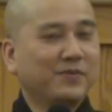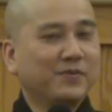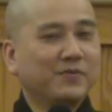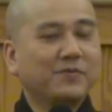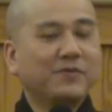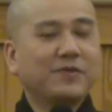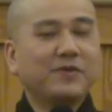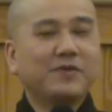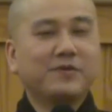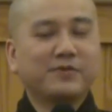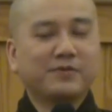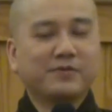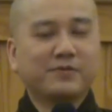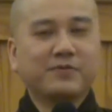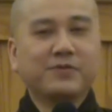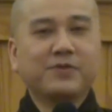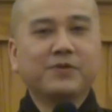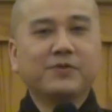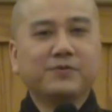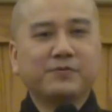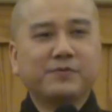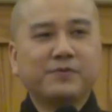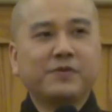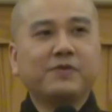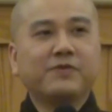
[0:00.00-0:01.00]
You feel,
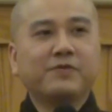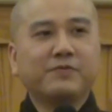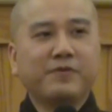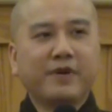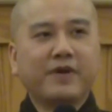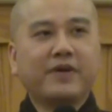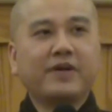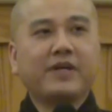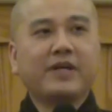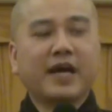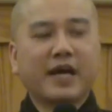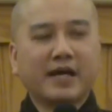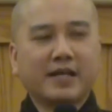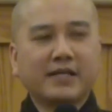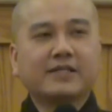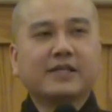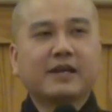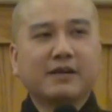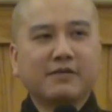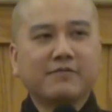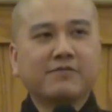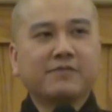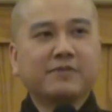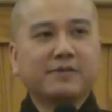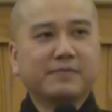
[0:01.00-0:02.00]
you feel very
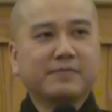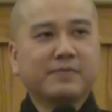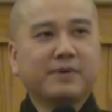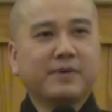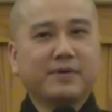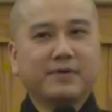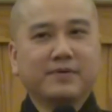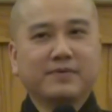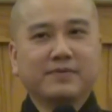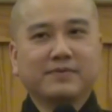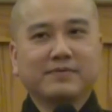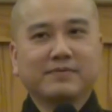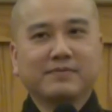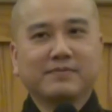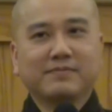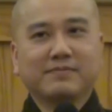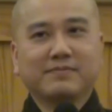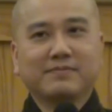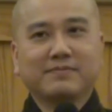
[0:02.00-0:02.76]
uncomfortable.